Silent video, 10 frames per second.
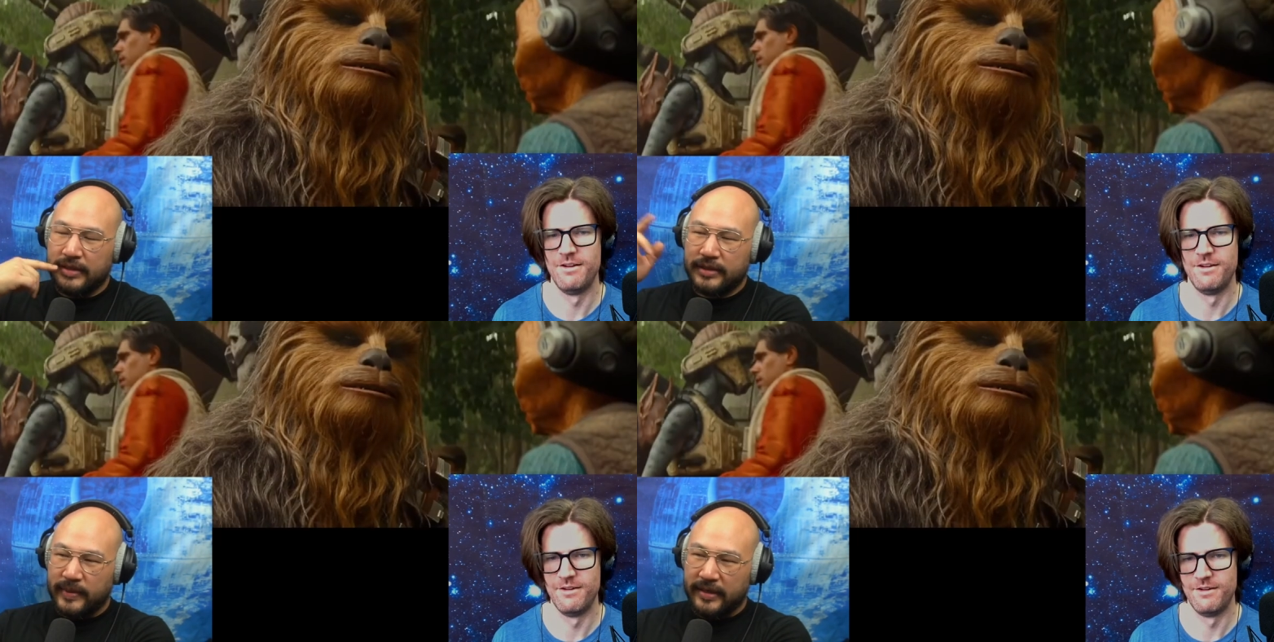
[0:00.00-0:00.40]

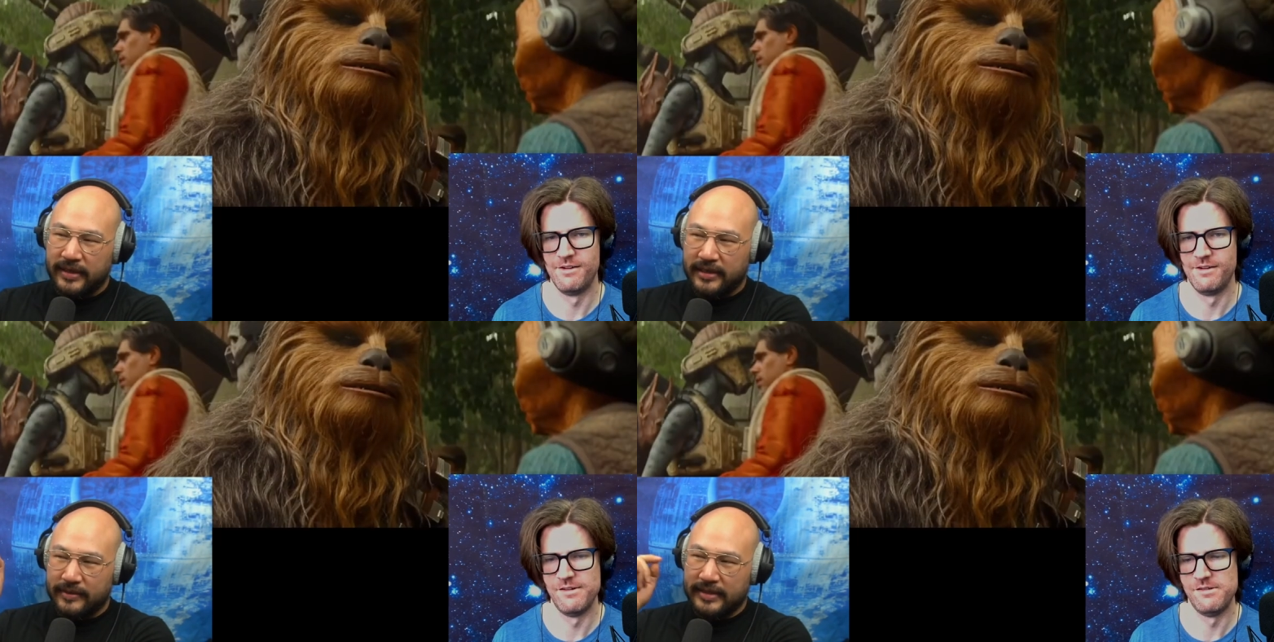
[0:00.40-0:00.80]
Speaker 1: was weird
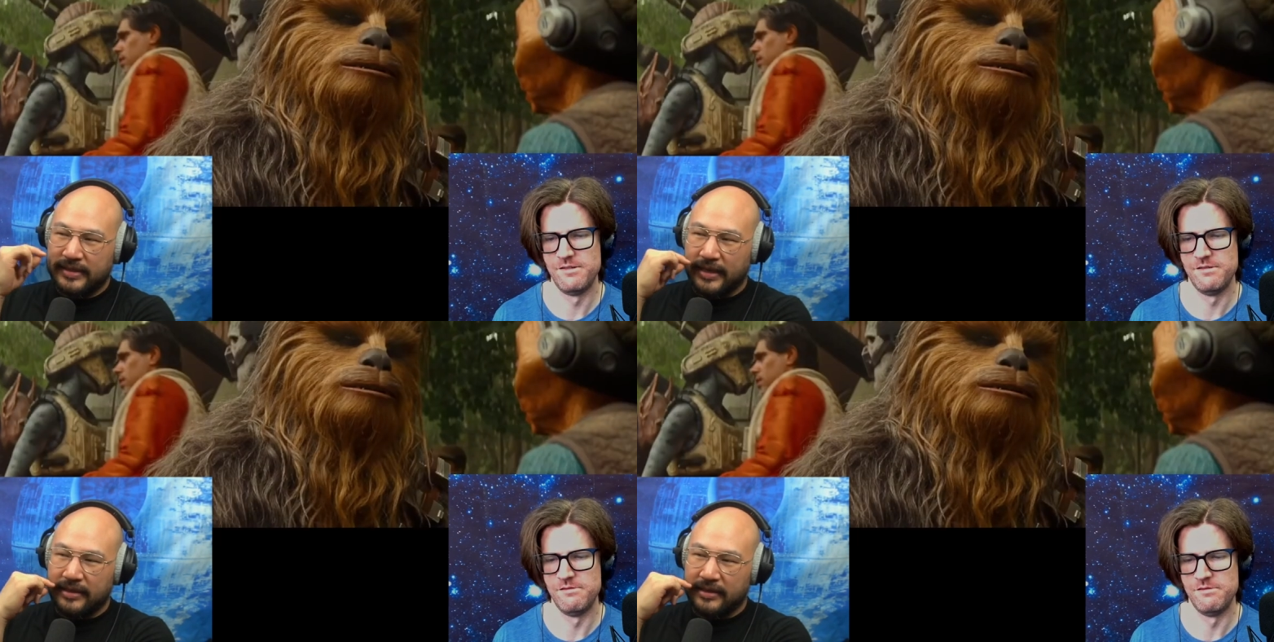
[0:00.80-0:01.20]
here was
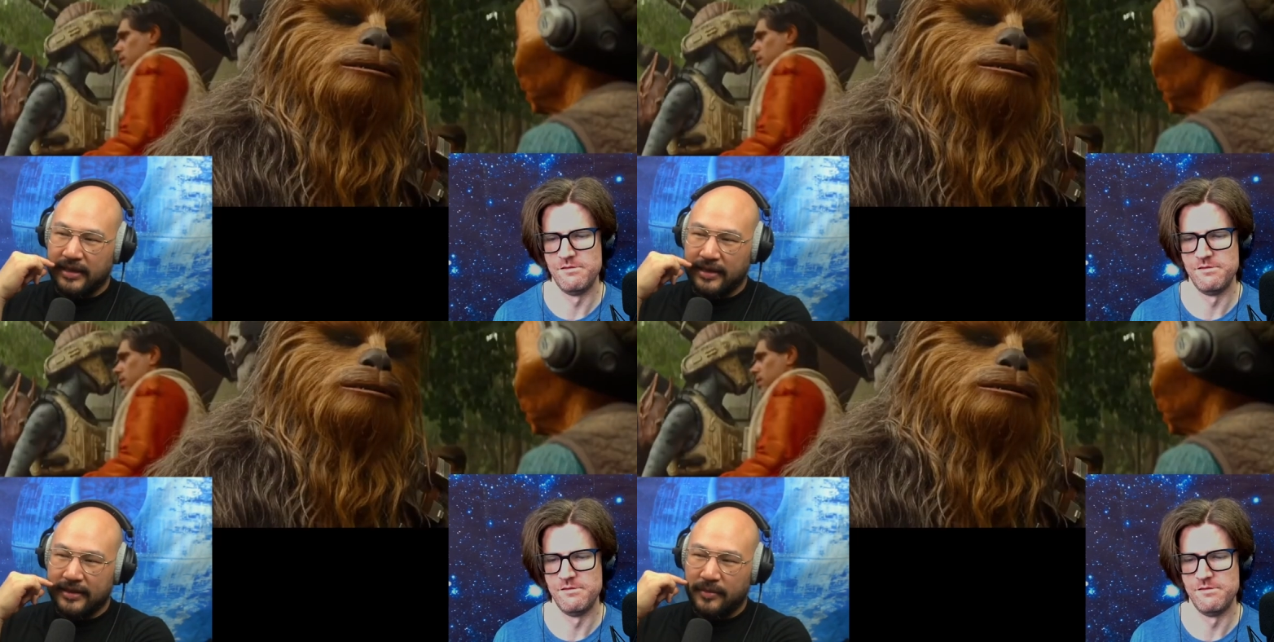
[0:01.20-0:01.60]
that
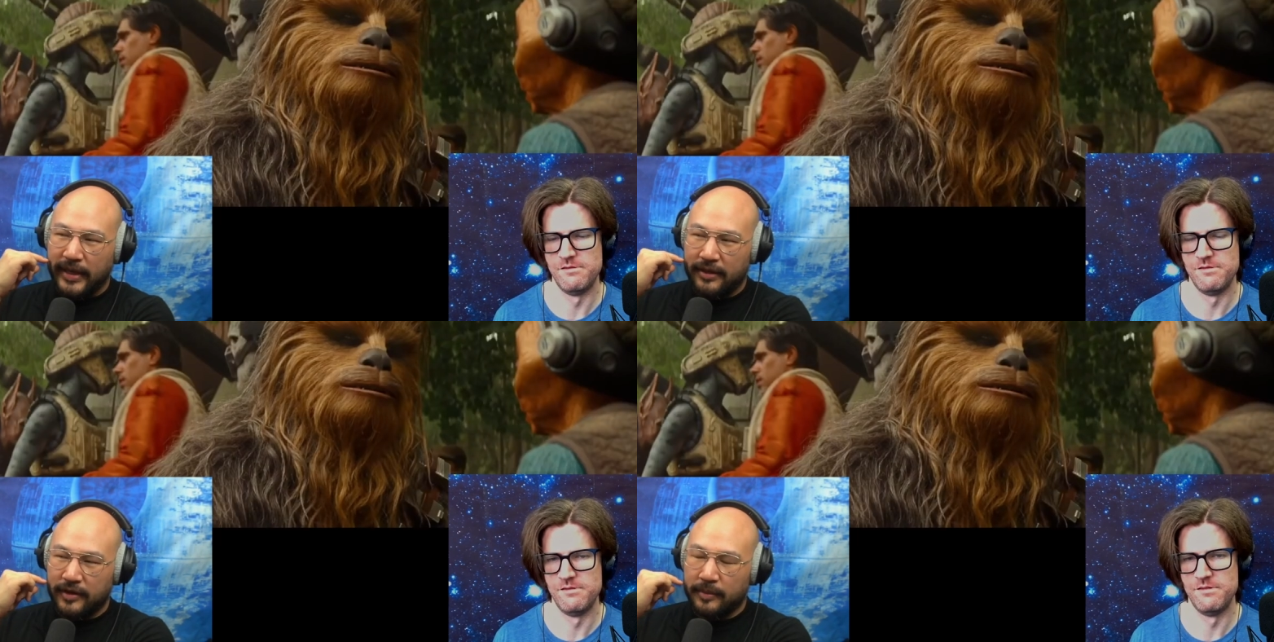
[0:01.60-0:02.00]
he got the
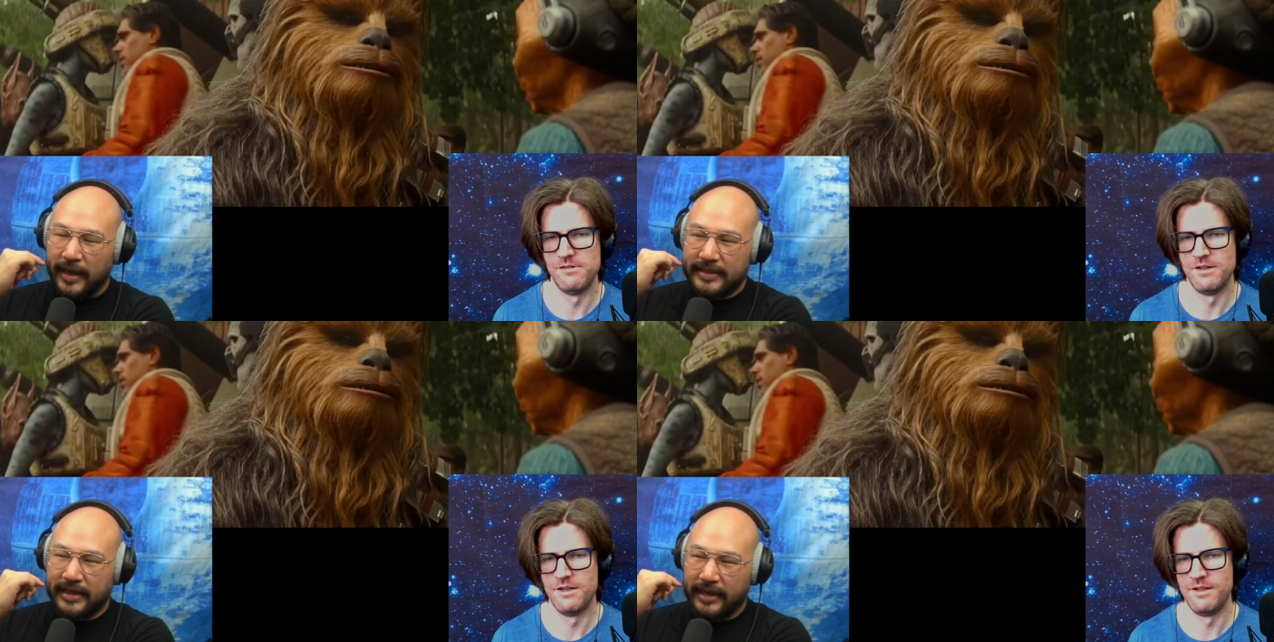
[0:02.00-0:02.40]
medal from
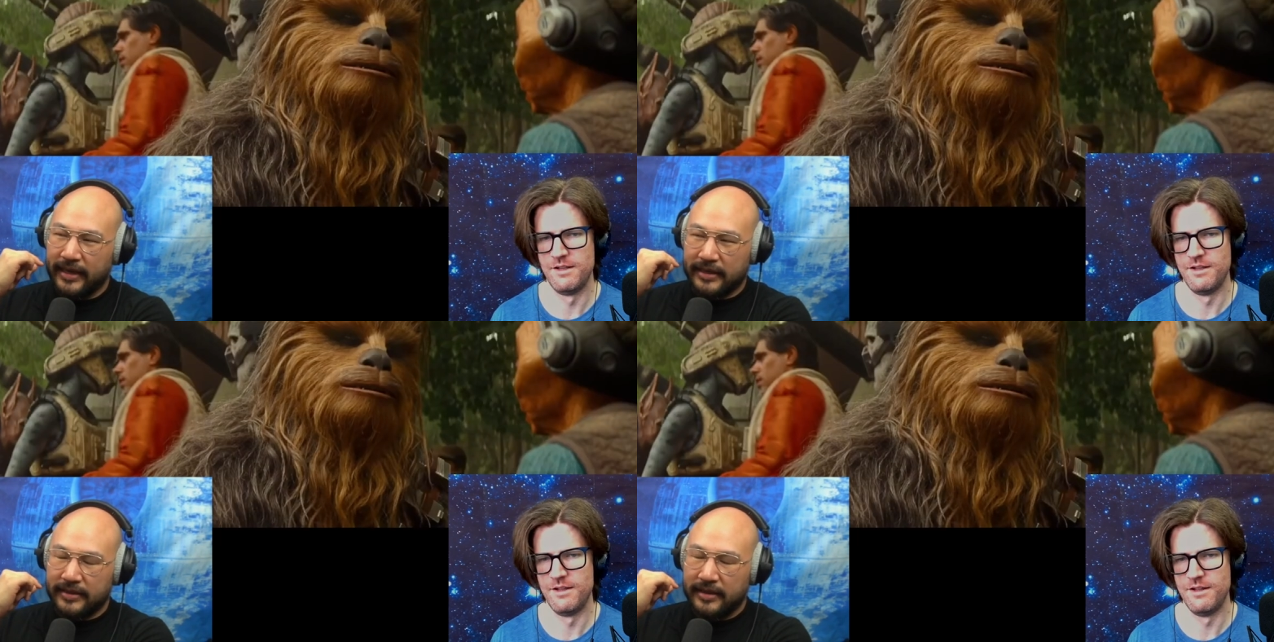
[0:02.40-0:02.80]
Maz
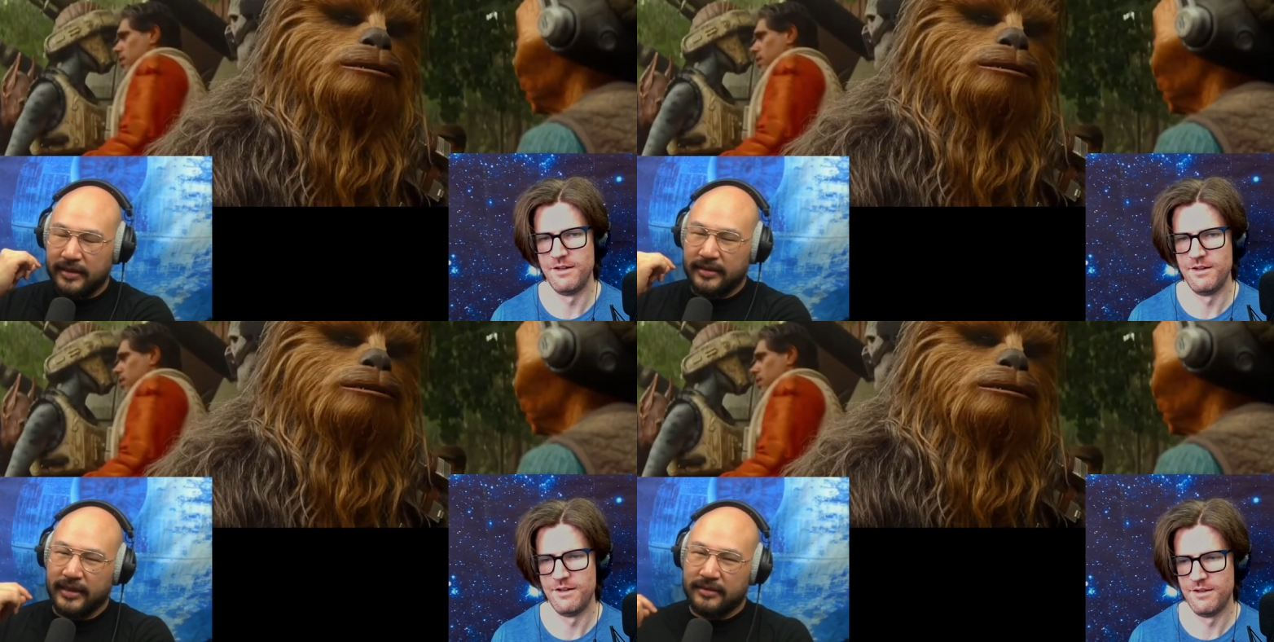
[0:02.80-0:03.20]
Kanata,
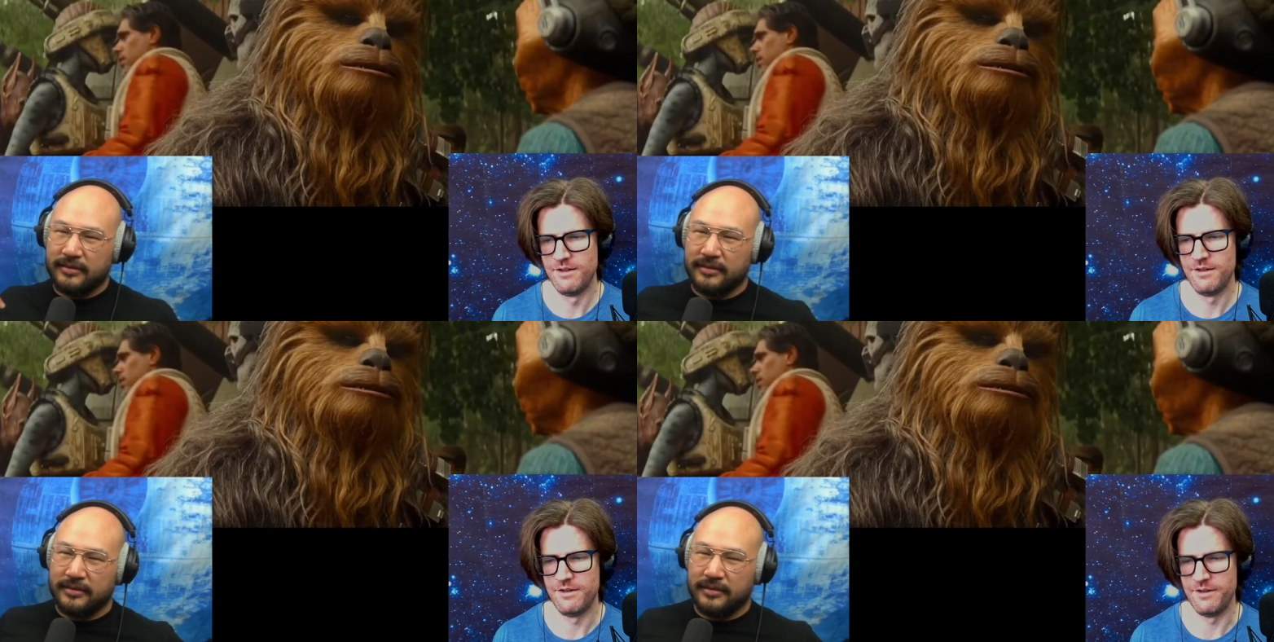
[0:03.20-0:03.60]
like
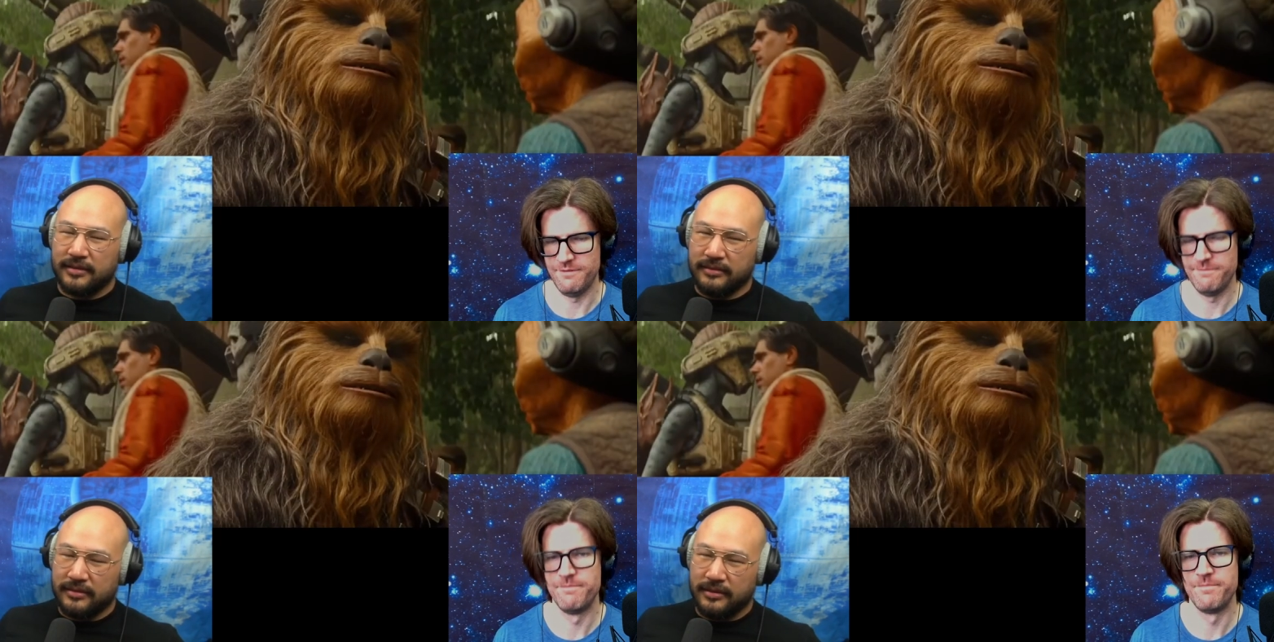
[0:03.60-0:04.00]
yeah.
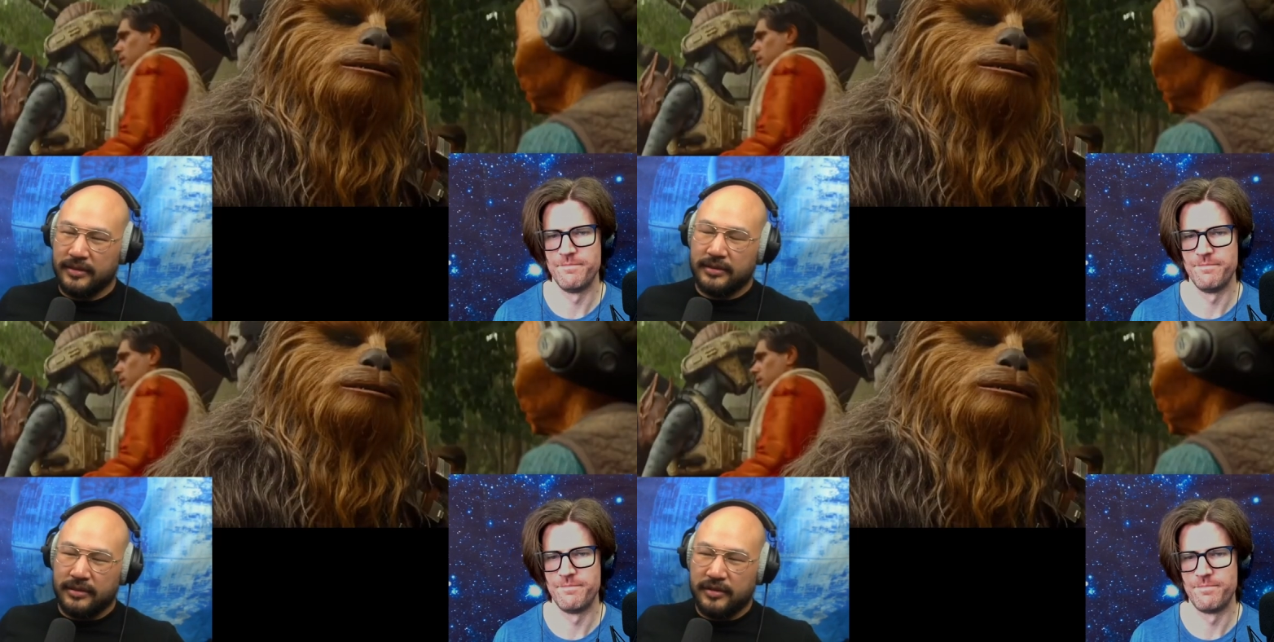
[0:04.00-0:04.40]

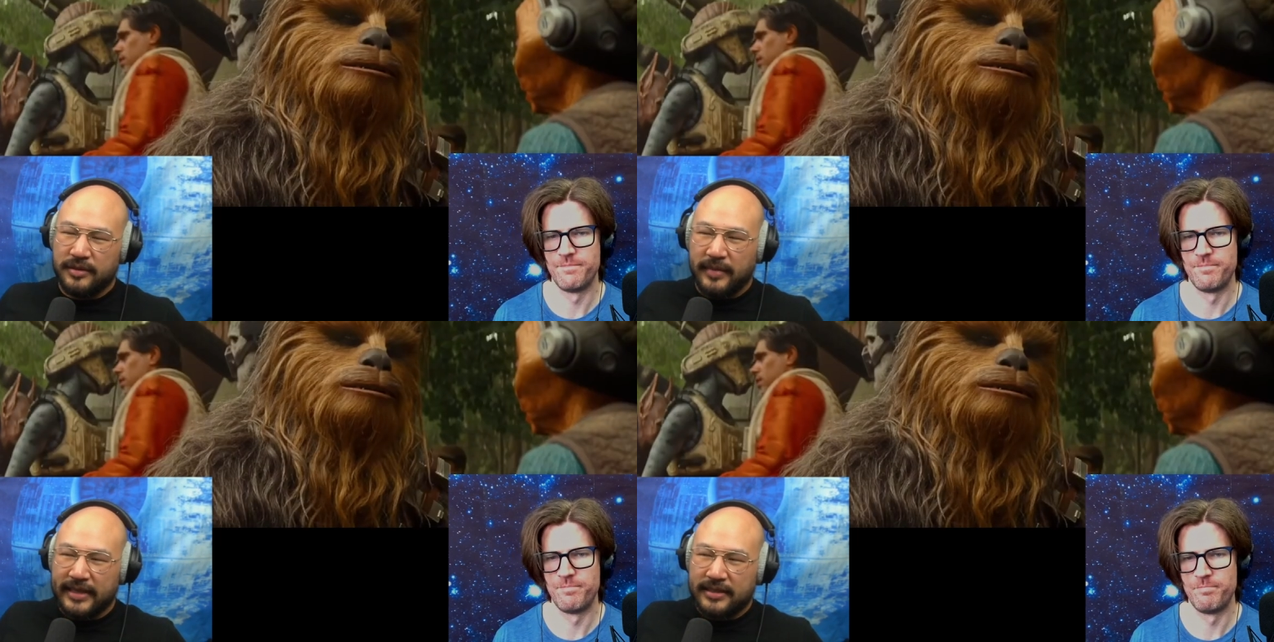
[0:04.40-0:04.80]
Who who is Maz